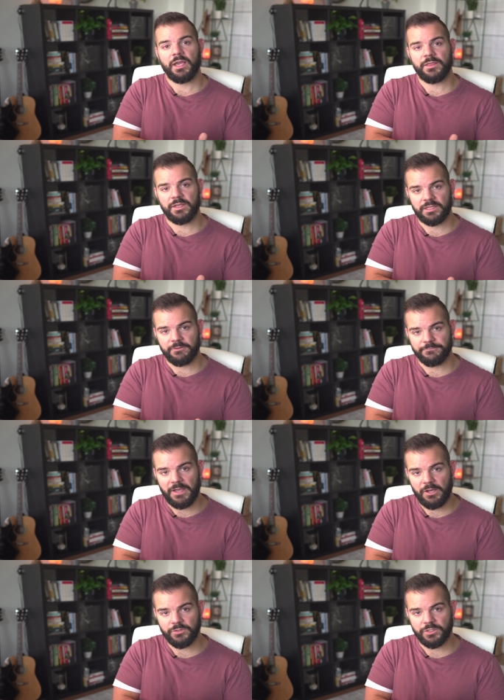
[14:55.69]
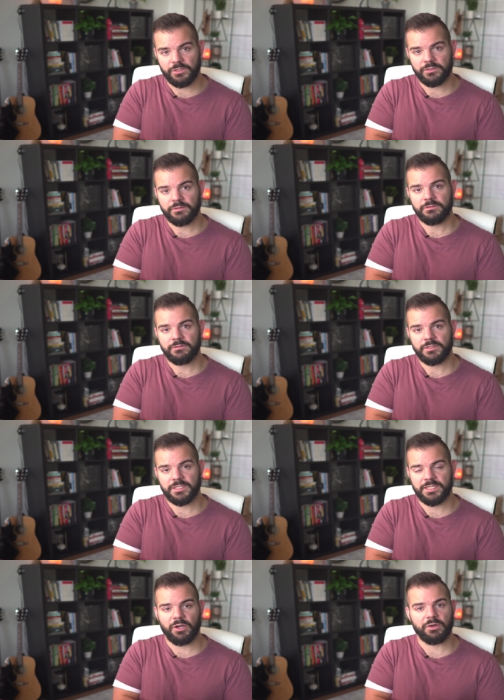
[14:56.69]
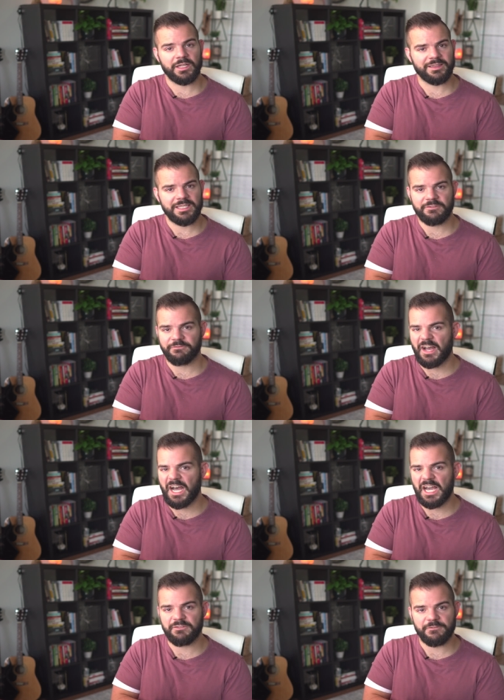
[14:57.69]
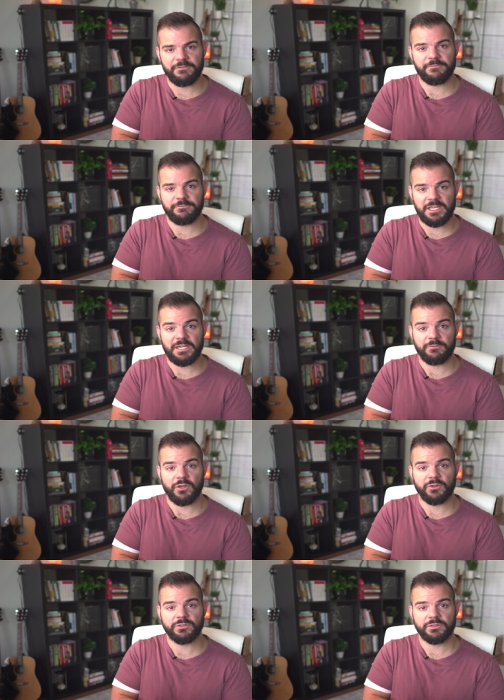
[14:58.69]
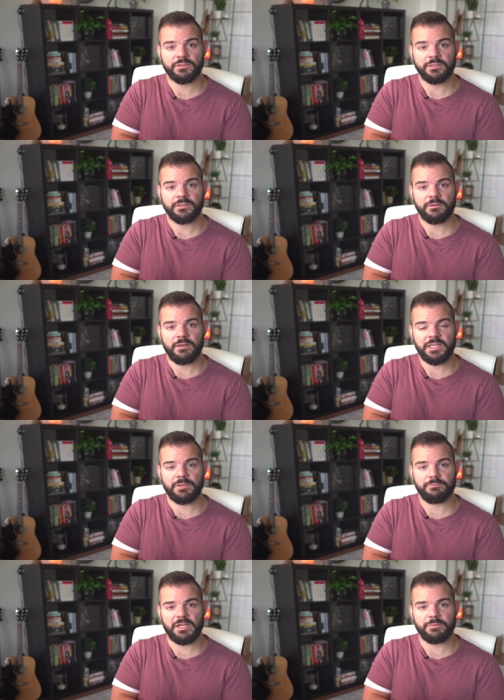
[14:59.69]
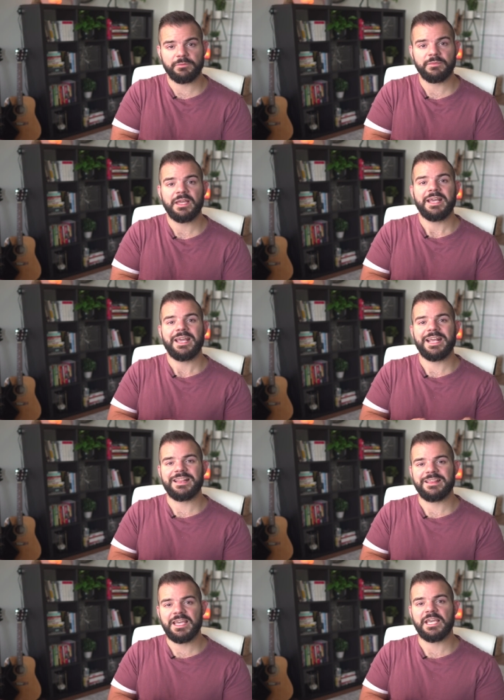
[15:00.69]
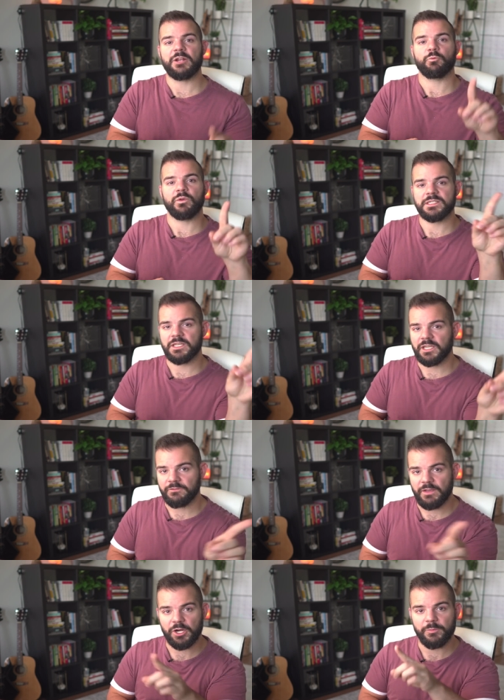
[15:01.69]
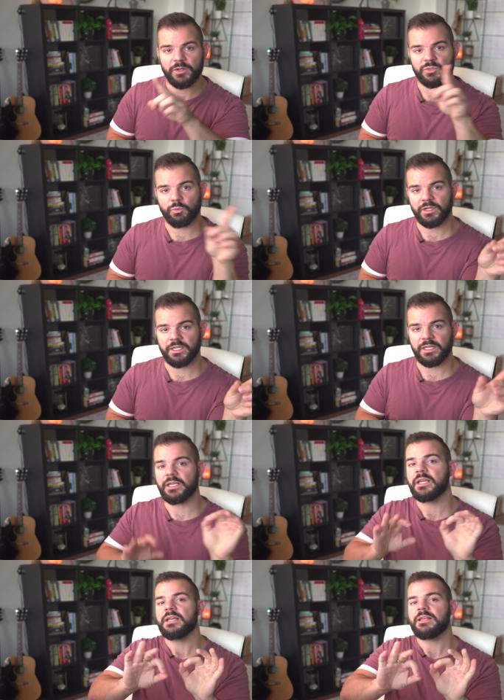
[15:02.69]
and then get the founder to sell at least five to 15 of those at the minimum. And then once the conveyor belt is working,